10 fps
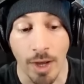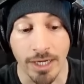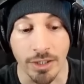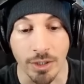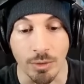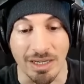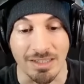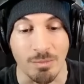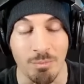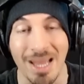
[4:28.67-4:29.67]
to do
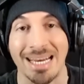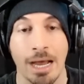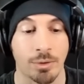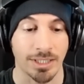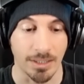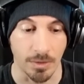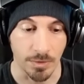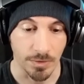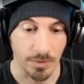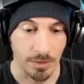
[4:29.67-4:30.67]
is bait out
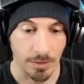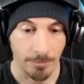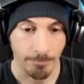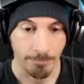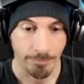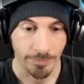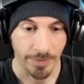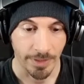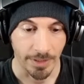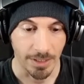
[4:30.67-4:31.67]
heals
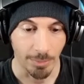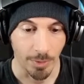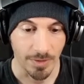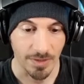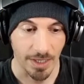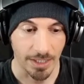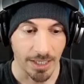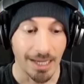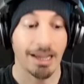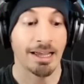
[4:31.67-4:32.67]
on the opponent's side,
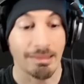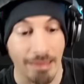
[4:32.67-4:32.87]
and